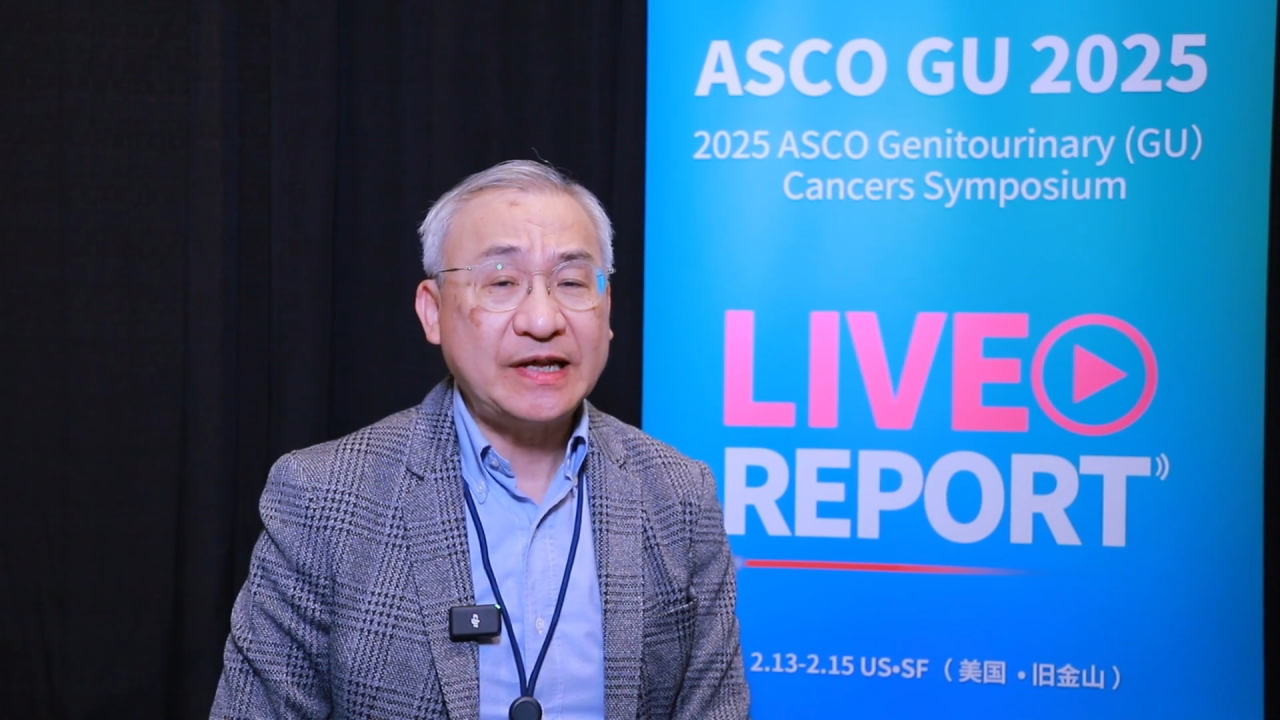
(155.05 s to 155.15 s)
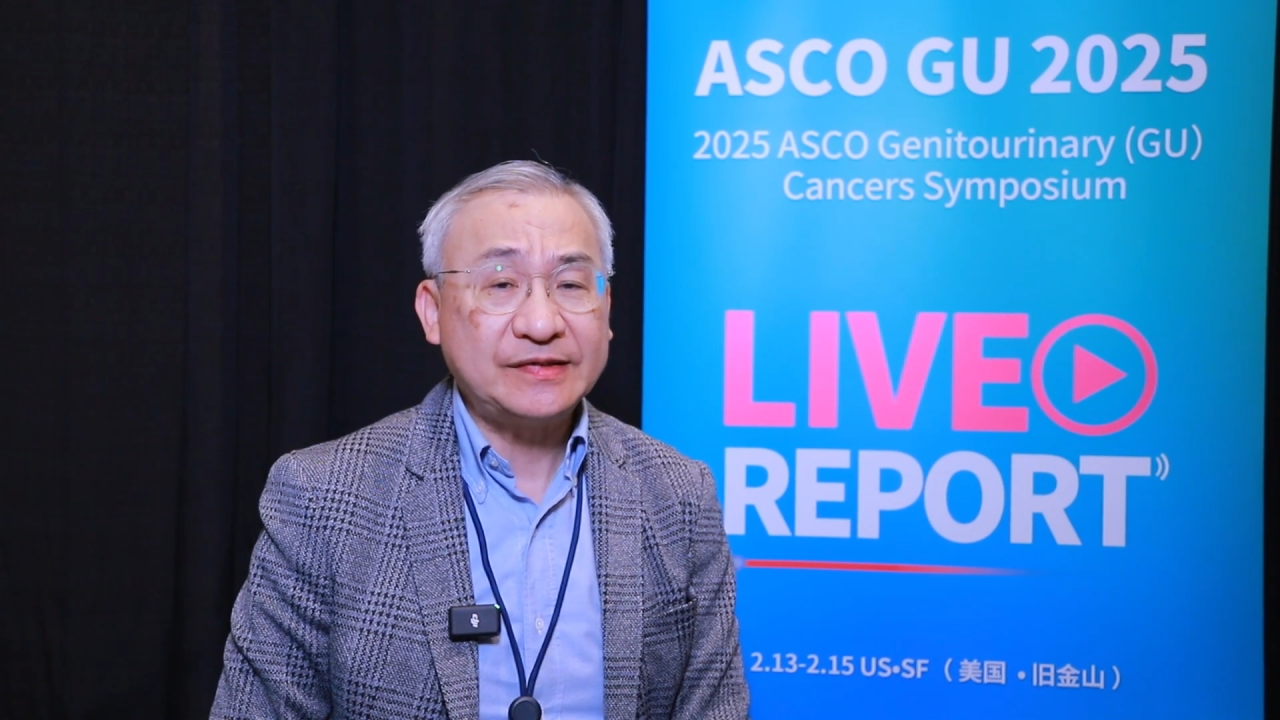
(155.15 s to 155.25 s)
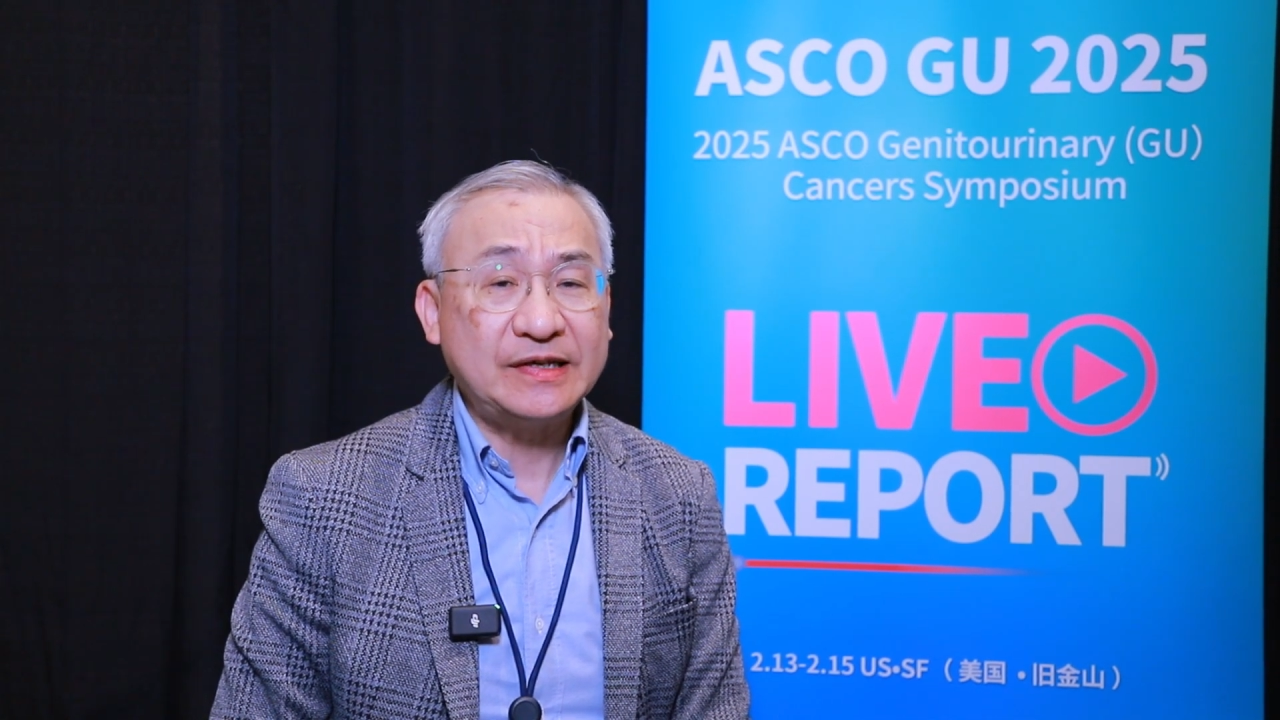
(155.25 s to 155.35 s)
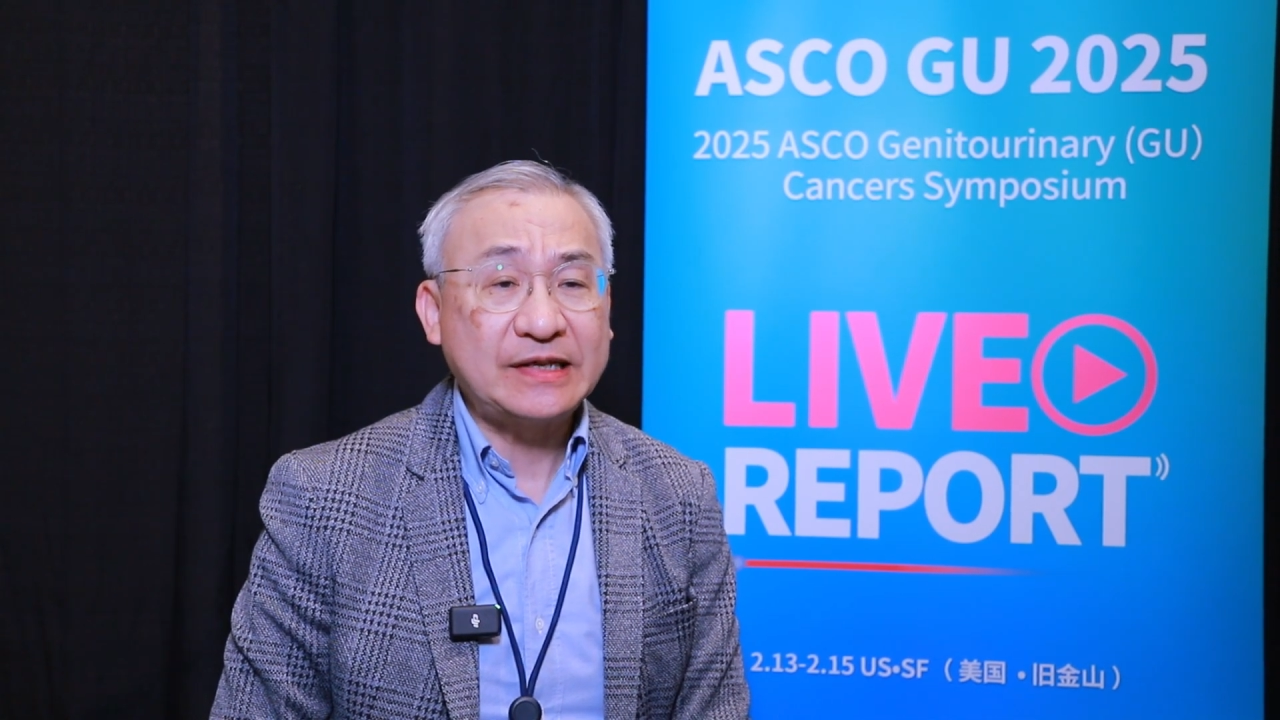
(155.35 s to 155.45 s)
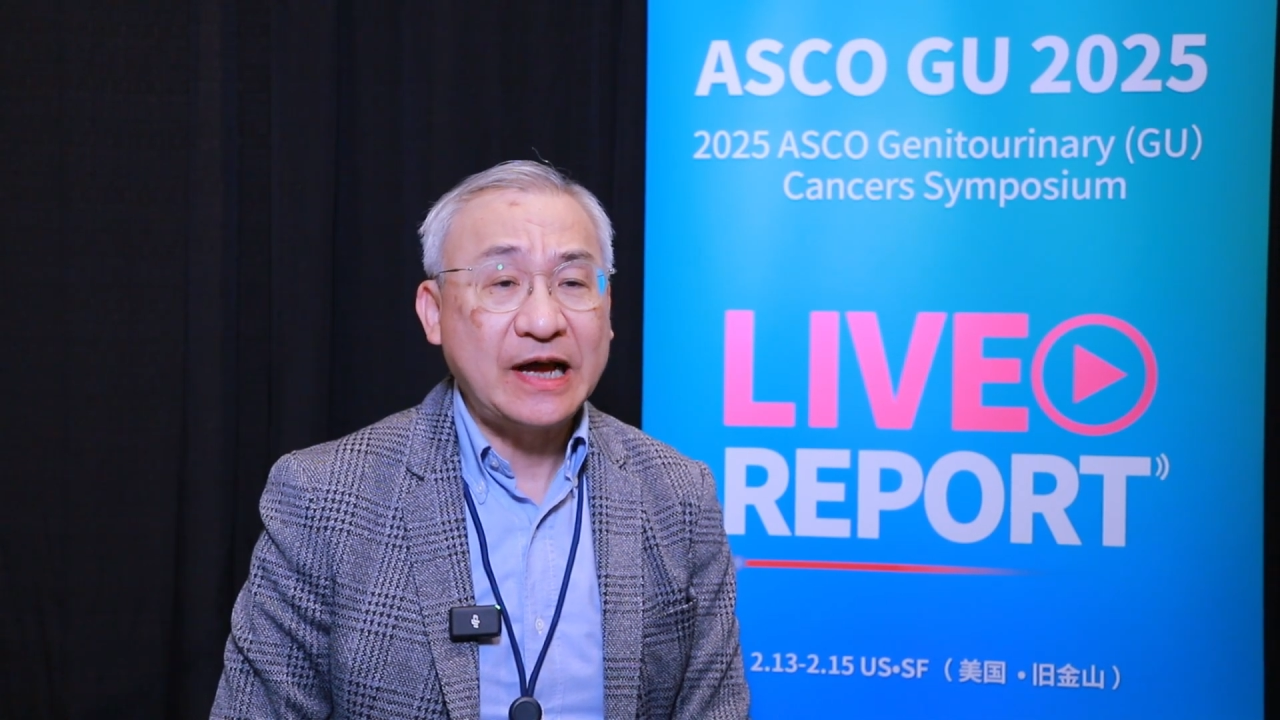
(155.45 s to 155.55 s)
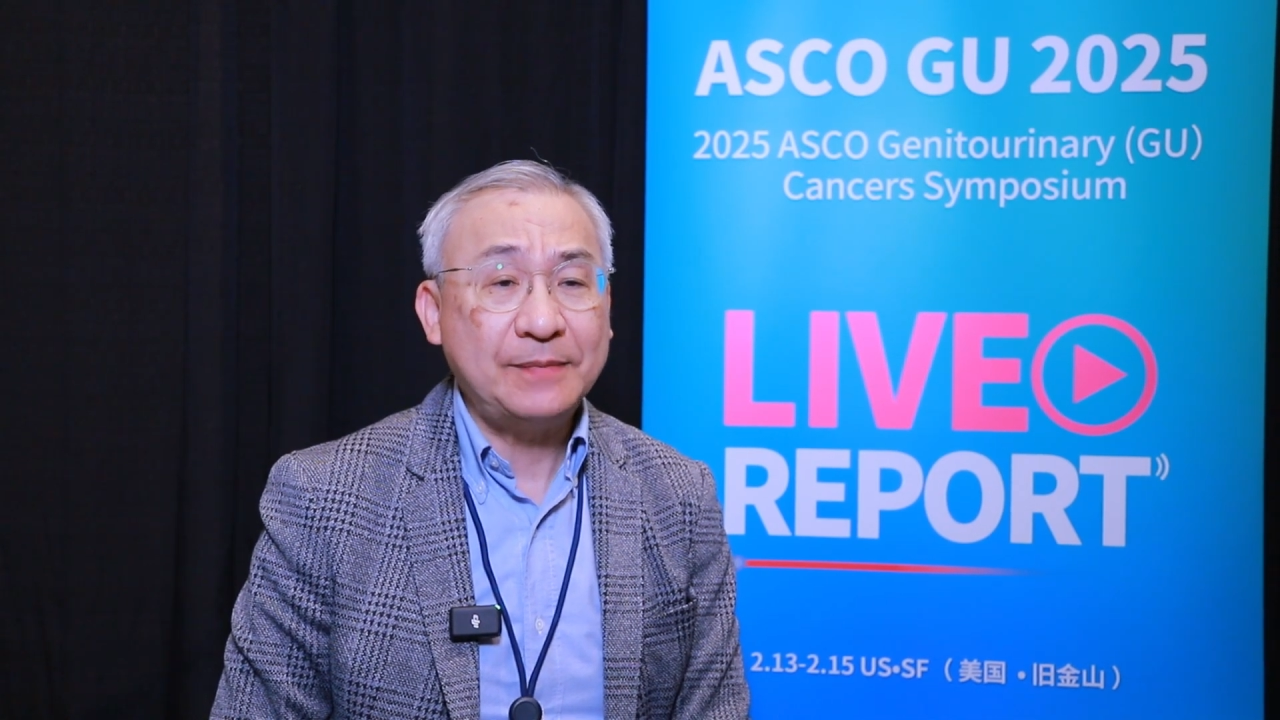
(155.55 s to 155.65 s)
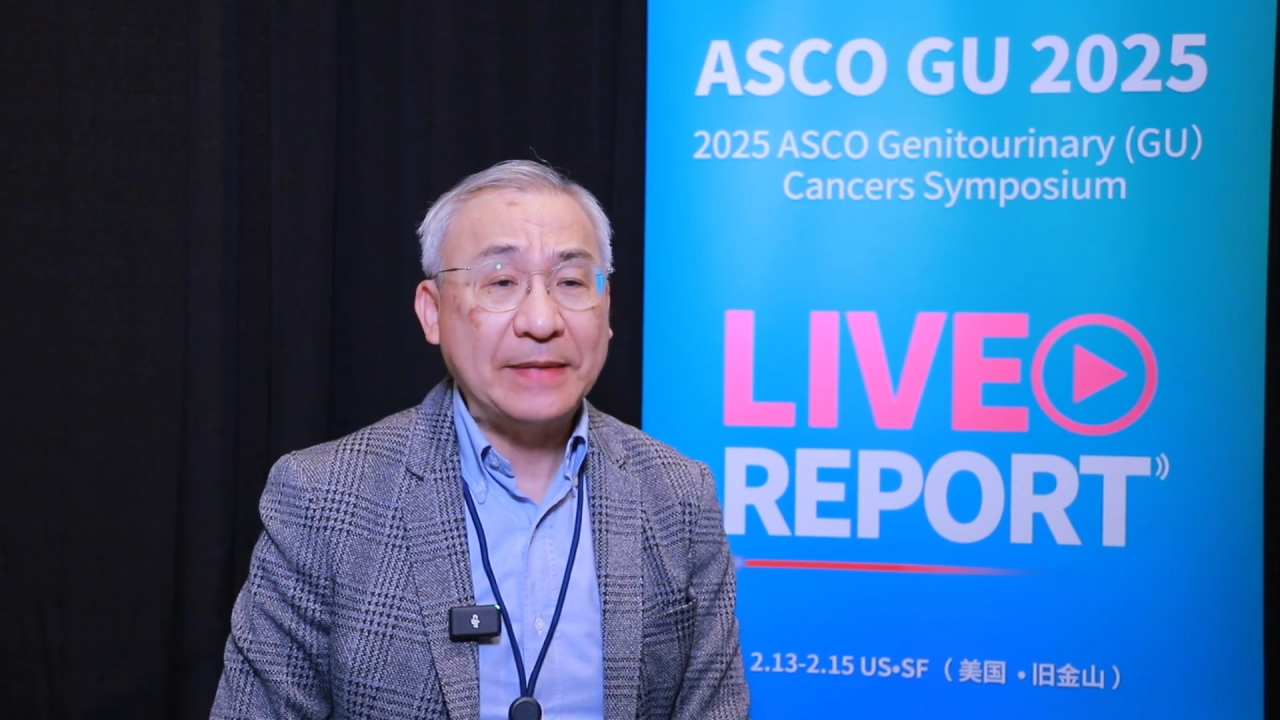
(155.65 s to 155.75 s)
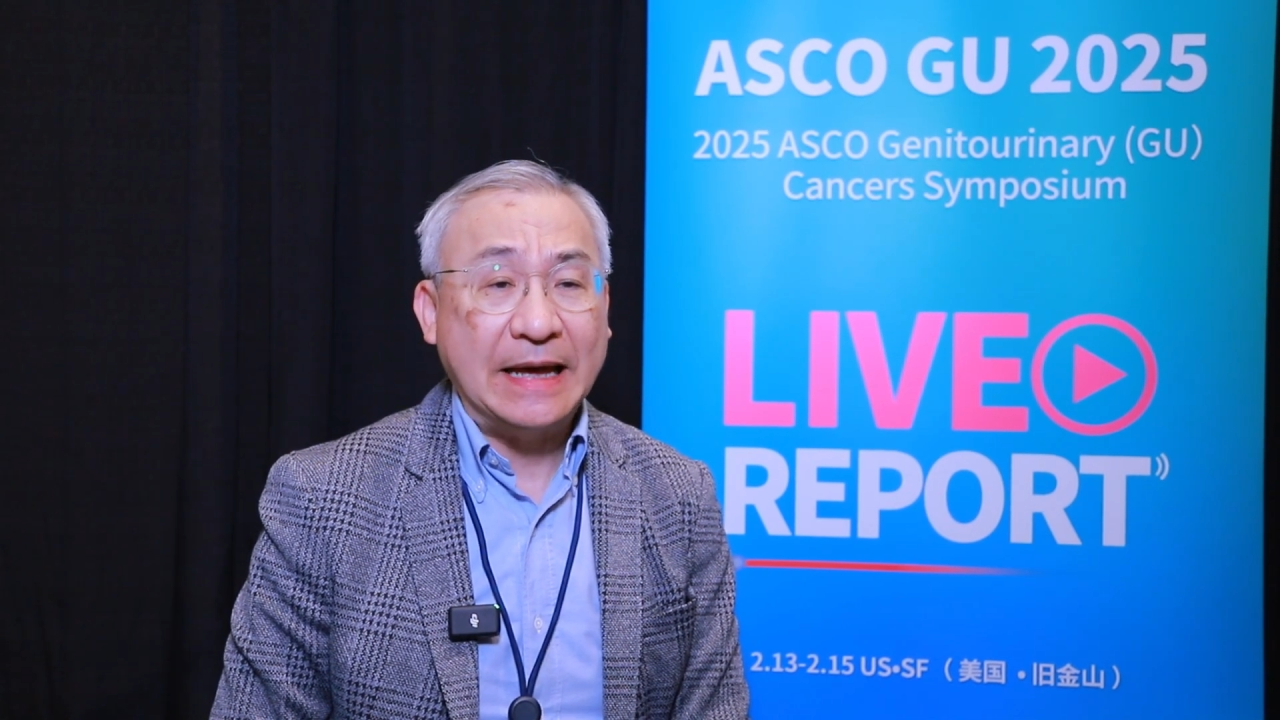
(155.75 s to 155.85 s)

testing time